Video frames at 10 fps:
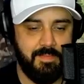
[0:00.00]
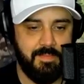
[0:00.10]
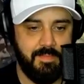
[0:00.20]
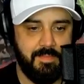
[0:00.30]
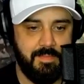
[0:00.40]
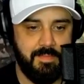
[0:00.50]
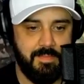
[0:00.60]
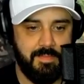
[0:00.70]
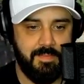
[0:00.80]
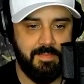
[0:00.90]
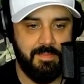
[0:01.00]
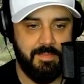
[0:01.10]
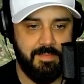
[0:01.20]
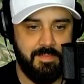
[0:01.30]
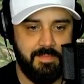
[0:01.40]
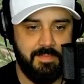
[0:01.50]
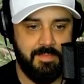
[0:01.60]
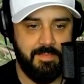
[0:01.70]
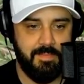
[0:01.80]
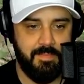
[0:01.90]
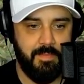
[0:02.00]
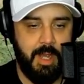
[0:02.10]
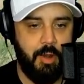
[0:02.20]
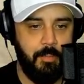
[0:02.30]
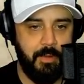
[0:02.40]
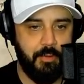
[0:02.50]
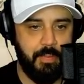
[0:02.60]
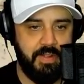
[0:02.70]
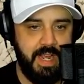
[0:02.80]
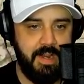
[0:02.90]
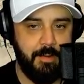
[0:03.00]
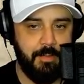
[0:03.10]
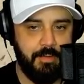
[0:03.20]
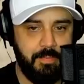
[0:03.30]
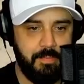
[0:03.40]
I can't fucking believe you. I hope there's potatoes.